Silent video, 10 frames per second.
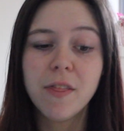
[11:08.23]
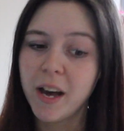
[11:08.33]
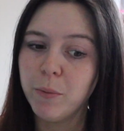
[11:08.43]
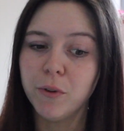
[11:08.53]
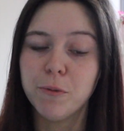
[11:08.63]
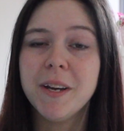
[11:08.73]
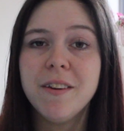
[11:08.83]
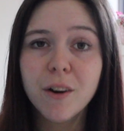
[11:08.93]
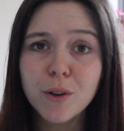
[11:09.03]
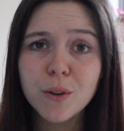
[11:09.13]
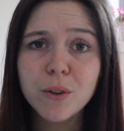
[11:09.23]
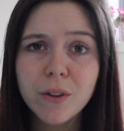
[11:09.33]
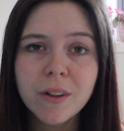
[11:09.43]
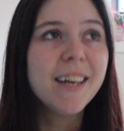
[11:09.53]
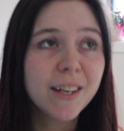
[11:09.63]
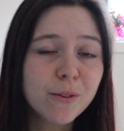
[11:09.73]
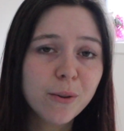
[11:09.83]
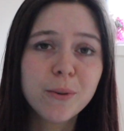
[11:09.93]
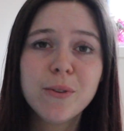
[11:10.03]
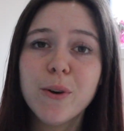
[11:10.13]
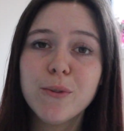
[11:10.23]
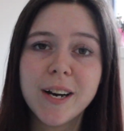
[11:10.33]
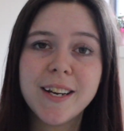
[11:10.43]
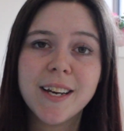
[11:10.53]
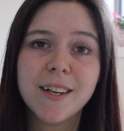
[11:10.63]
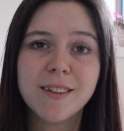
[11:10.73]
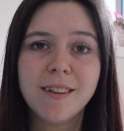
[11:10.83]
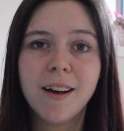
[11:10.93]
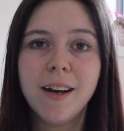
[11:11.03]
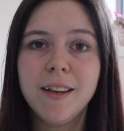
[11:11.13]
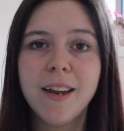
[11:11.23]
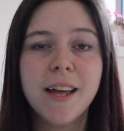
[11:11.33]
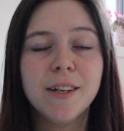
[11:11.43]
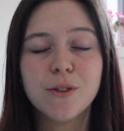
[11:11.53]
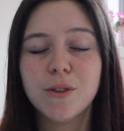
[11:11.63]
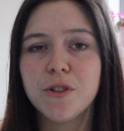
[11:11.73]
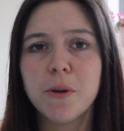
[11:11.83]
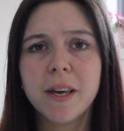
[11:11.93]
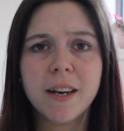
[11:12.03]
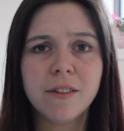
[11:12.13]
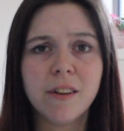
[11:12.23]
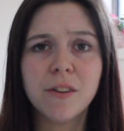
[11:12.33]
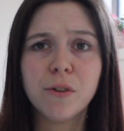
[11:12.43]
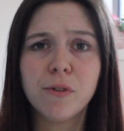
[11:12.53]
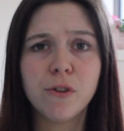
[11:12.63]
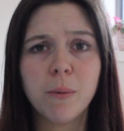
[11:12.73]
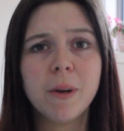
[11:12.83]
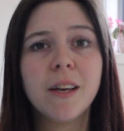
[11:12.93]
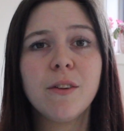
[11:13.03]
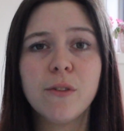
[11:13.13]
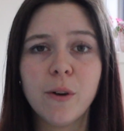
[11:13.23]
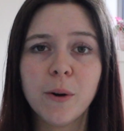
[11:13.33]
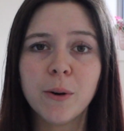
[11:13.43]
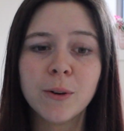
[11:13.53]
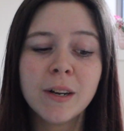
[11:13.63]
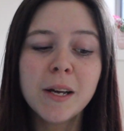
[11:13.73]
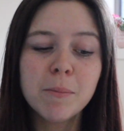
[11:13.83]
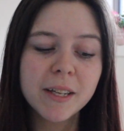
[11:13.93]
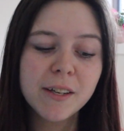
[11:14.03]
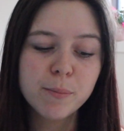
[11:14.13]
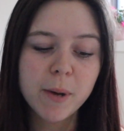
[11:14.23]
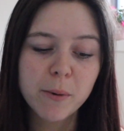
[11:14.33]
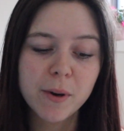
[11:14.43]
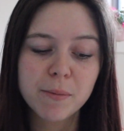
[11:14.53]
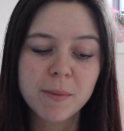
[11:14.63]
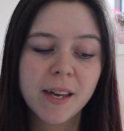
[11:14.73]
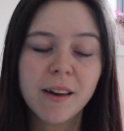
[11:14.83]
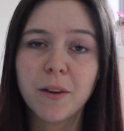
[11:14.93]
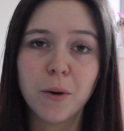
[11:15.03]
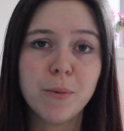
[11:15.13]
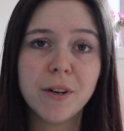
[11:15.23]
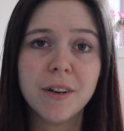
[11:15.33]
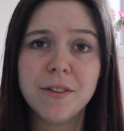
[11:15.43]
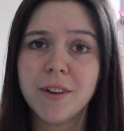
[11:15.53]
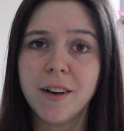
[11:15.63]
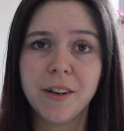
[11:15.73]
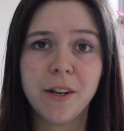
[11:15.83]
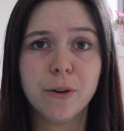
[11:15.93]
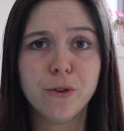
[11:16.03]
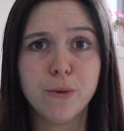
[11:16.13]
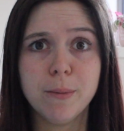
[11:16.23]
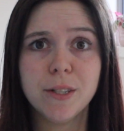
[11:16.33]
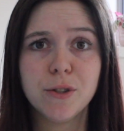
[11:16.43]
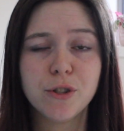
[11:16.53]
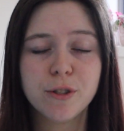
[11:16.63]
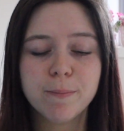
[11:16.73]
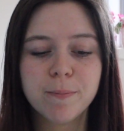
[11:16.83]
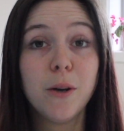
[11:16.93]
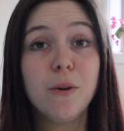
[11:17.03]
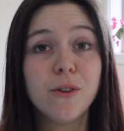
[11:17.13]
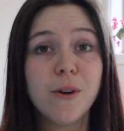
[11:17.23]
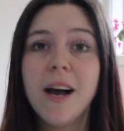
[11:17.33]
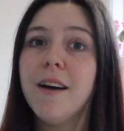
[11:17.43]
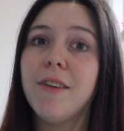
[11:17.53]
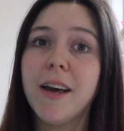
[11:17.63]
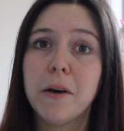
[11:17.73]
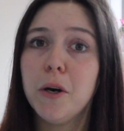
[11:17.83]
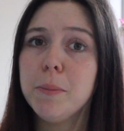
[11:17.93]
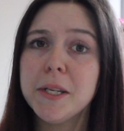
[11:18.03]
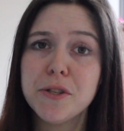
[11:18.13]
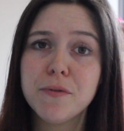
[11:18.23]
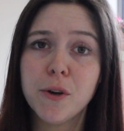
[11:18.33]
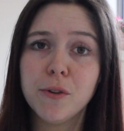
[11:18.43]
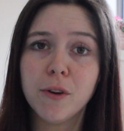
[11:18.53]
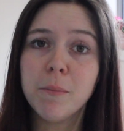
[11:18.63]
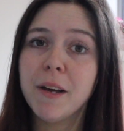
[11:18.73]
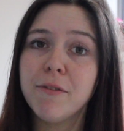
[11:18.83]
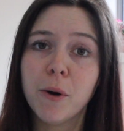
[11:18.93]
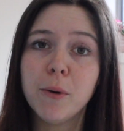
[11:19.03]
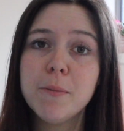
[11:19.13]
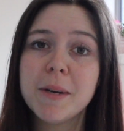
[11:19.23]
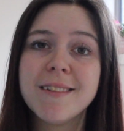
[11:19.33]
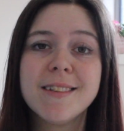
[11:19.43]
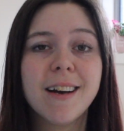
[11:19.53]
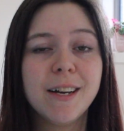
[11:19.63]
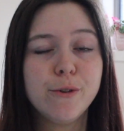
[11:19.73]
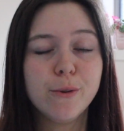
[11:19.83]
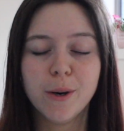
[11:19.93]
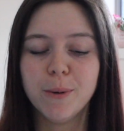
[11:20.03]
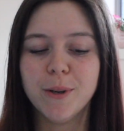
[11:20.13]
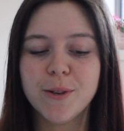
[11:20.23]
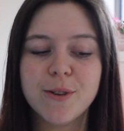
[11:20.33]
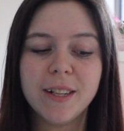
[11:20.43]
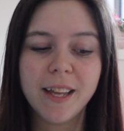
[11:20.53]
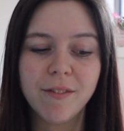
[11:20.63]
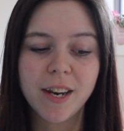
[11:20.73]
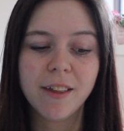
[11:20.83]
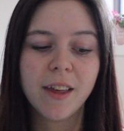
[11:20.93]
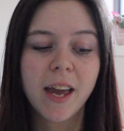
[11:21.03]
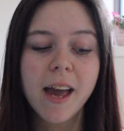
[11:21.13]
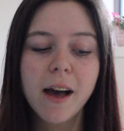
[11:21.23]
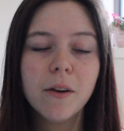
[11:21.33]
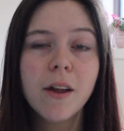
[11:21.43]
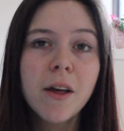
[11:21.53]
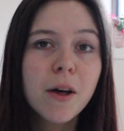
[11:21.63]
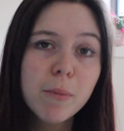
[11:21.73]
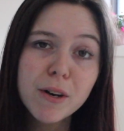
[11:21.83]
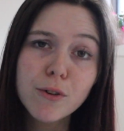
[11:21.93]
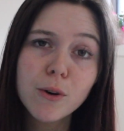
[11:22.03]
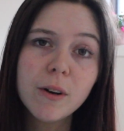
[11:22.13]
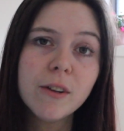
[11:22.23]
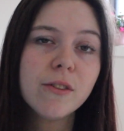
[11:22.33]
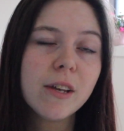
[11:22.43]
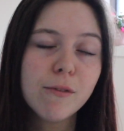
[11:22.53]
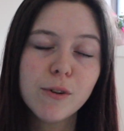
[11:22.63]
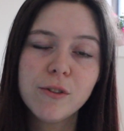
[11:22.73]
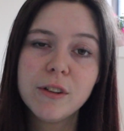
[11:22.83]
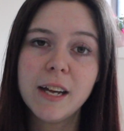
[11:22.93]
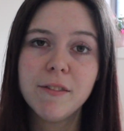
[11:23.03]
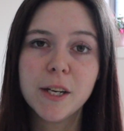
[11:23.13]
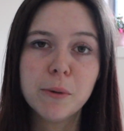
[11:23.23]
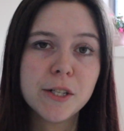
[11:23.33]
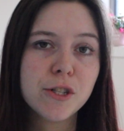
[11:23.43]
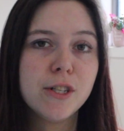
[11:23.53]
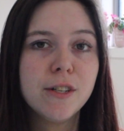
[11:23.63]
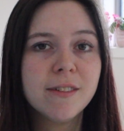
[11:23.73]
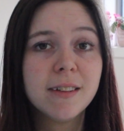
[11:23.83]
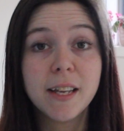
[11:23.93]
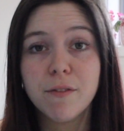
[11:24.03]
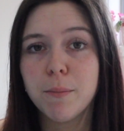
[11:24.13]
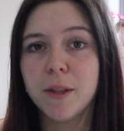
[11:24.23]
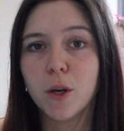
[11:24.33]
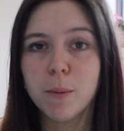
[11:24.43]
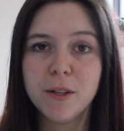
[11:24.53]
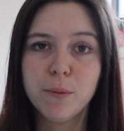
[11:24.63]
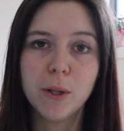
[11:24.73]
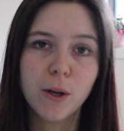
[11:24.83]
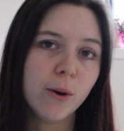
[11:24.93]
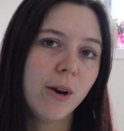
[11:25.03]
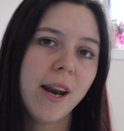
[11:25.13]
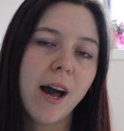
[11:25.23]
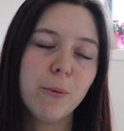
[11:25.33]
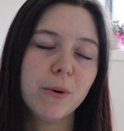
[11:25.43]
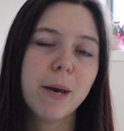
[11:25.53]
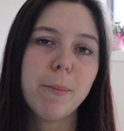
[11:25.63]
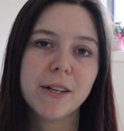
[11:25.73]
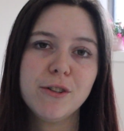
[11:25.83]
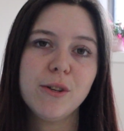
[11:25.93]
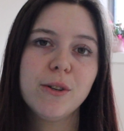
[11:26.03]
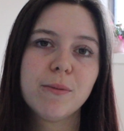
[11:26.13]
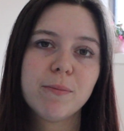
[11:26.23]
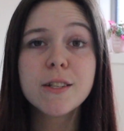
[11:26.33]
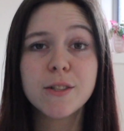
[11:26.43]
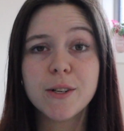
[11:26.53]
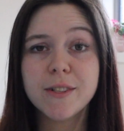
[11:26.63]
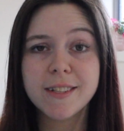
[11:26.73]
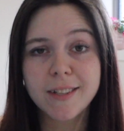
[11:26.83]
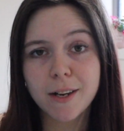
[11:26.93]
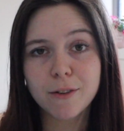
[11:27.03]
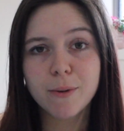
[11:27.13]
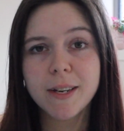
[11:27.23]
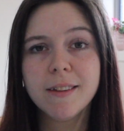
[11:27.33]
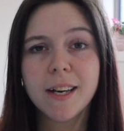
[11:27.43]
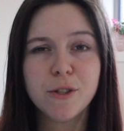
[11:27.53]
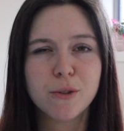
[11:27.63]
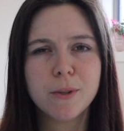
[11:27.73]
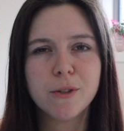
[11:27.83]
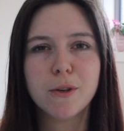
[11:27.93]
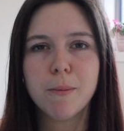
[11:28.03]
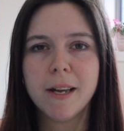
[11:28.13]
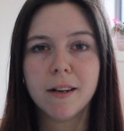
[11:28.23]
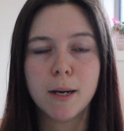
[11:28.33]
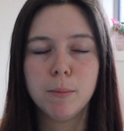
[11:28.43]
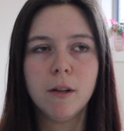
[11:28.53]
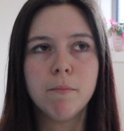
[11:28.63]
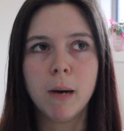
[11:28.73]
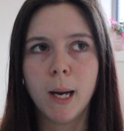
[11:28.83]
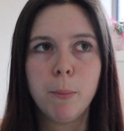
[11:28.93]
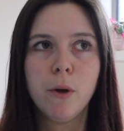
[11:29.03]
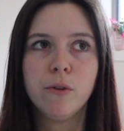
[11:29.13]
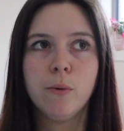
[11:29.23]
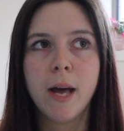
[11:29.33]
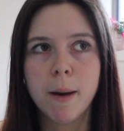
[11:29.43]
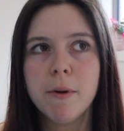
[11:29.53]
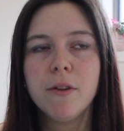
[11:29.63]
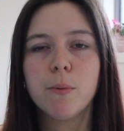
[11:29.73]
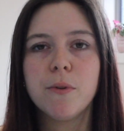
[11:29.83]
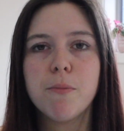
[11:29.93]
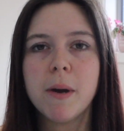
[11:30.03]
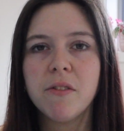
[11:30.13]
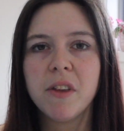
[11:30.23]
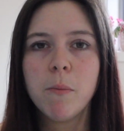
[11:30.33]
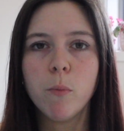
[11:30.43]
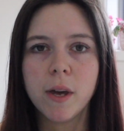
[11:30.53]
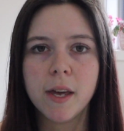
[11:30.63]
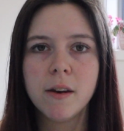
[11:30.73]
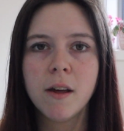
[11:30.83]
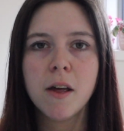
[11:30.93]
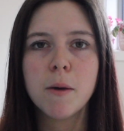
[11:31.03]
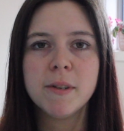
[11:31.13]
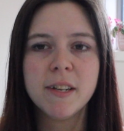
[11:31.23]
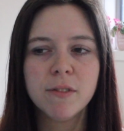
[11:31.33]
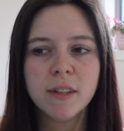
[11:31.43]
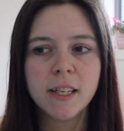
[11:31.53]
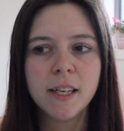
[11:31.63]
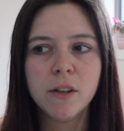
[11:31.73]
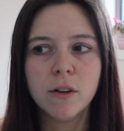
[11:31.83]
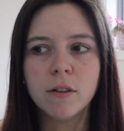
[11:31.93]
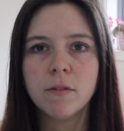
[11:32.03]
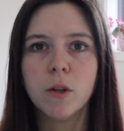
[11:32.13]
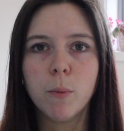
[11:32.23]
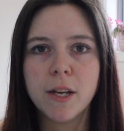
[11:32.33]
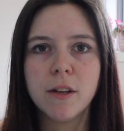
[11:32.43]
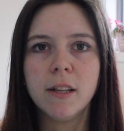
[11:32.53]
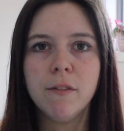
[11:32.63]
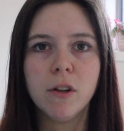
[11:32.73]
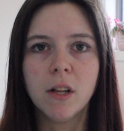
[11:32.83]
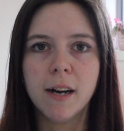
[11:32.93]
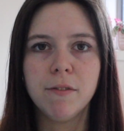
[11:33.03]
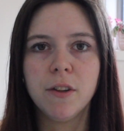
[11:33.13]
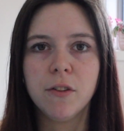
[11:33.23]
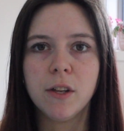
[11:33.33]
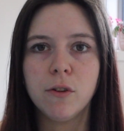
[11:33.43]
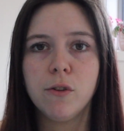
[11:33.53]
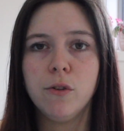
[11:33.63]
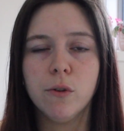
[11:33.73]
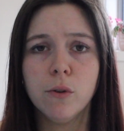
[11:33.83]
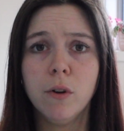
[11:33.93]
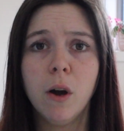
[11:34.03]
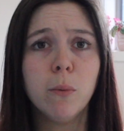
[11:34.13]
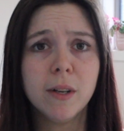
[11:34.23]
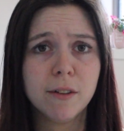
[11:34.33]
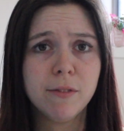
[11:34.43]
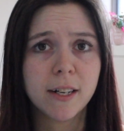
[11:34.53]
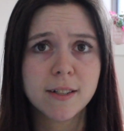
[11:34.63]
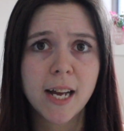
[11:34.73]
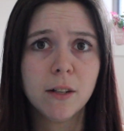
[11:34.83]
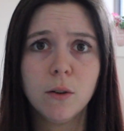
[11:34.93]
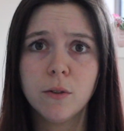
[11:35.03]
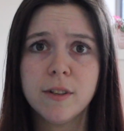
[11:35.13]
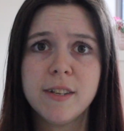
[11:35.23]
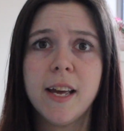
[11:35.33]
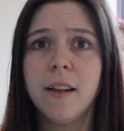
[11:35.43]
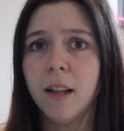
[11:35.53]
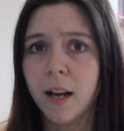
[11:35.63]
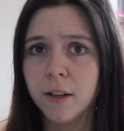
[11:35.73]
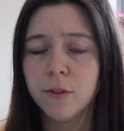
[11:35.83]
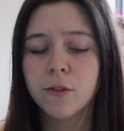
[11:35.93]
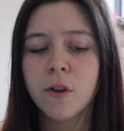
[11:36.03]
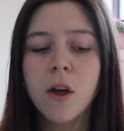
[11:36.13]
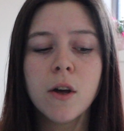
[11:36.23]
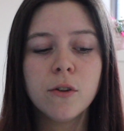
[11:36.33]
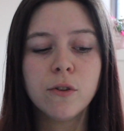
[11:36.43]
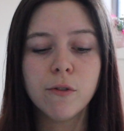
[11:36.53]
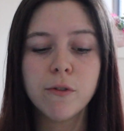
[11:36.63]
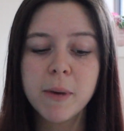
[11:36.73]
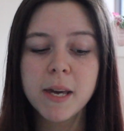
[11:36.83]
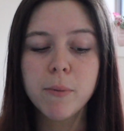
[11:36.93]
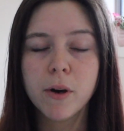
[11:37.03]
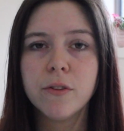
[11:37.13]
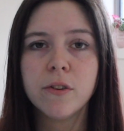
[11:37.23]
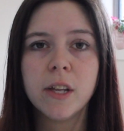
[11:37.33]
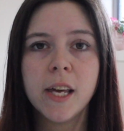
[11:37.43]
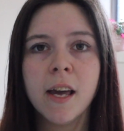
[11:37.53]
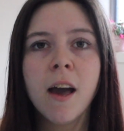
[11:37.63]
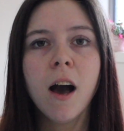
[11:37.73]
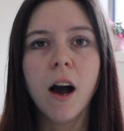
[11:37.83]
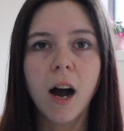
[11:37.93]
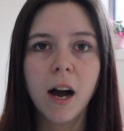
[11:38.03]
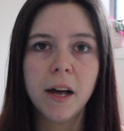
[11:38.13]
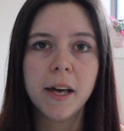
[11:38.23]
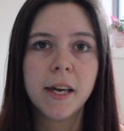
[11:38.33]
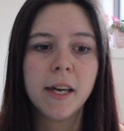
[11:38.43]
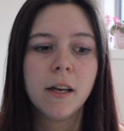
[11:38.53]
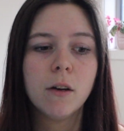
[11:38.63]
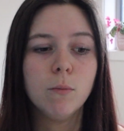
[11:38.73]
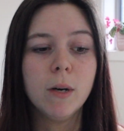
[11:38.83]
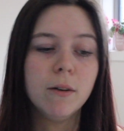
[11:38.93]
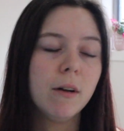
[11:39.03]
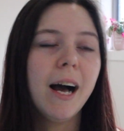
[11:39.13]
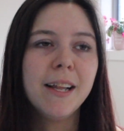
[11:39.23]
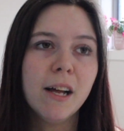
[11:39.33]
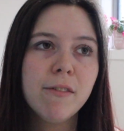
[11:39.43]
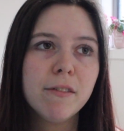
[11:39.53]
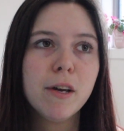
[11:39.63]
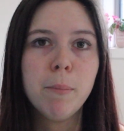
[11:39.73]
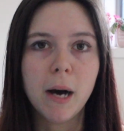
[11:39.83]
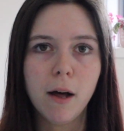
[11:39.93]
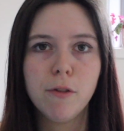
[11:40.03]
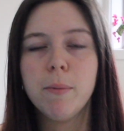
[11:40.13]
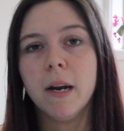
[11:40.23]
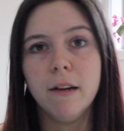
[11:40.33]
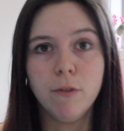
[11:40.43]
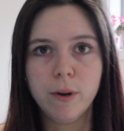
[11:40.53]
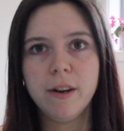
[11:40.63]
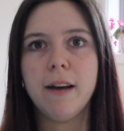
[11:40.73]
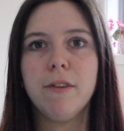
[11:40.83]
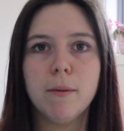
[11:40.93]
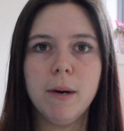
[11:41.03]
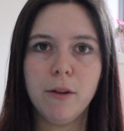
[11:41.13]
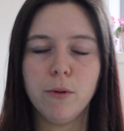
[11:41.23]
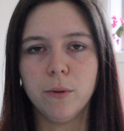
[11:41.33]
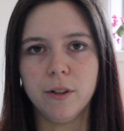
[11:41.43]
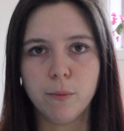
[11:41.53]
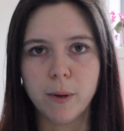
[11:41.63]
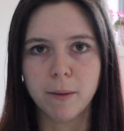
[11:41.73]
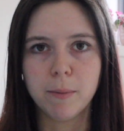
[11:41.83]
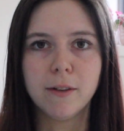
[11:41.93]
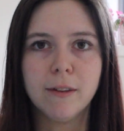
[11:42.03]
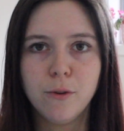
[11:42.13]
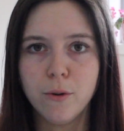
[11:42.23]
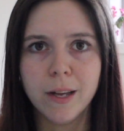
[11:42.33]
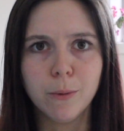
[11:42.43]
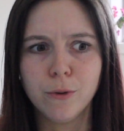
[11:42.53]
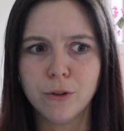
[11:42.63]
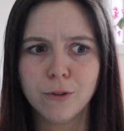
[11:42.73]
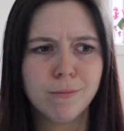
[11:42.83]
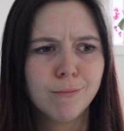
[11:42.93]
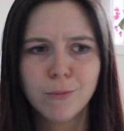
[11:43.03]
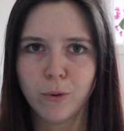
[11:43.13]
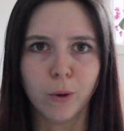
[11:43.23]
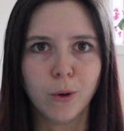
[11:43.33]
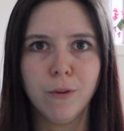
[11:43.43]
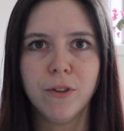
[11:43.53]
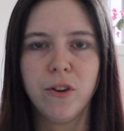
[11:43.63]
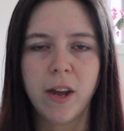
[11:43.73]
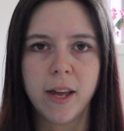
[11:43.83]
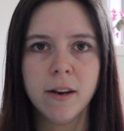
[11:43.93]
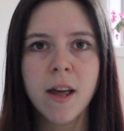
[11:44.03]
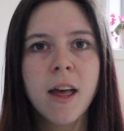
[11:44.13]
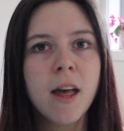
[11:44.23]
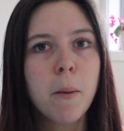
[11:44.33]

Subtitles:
That was my knuckle. It is also raining outside and it's not showing any signs of stopping, so please bear with me. I hope you guys can't hear it too much. I also have a whole bunch of notes on my phone because I do not want to leave anything out. But of course, if you still have any questions, leave them in the comments below and I will get back to you. So to start off with, I just want to talk about a couple of my personal habits, which may seem weird, but definitely, you know, the way you live your life and the things you do will affect how long the tan lasts. So for me personally, I love having a bath, but I avoided having a bath all this week because I knew that would just soak off the tan.